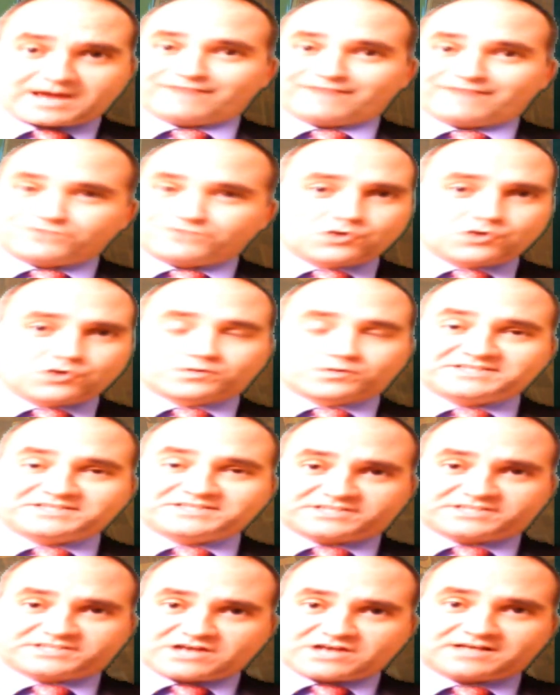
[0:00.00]
I have no
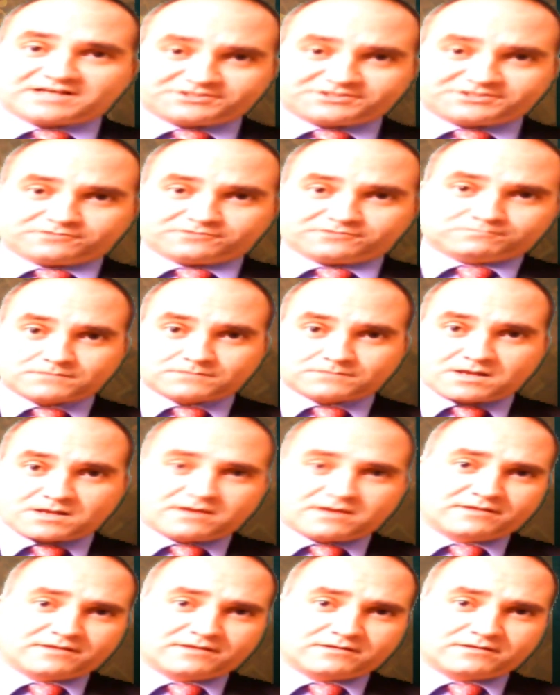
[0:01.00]
reason not to.
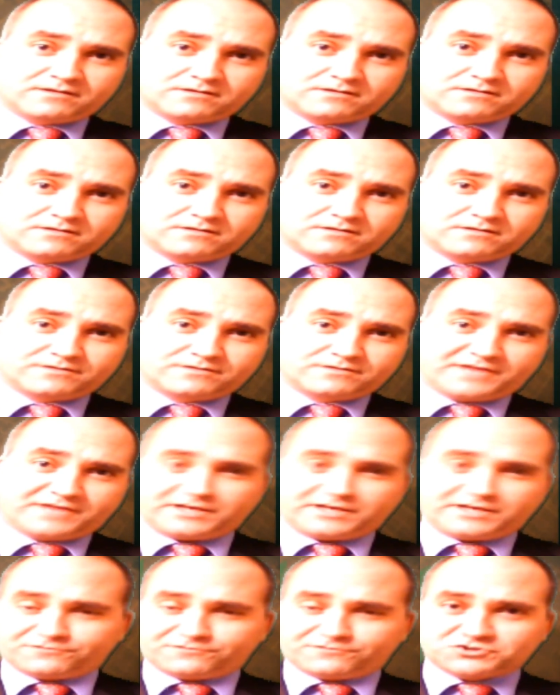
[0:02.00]

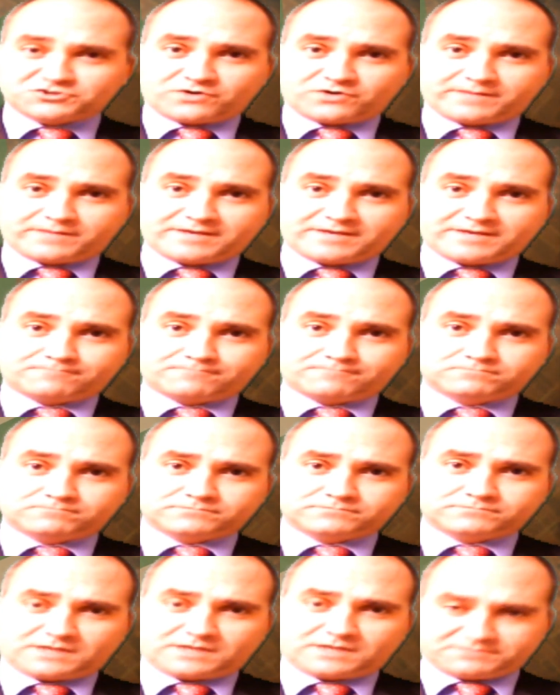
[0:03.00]
Thank you for joining me.
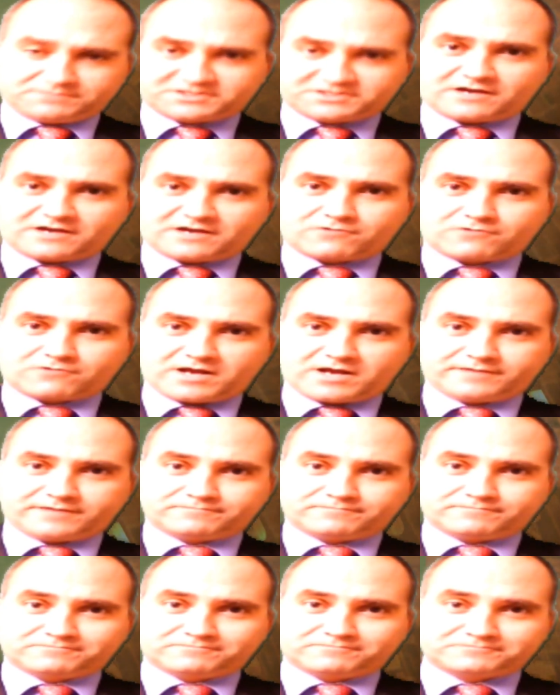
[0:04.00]
I'm Scott Ryan.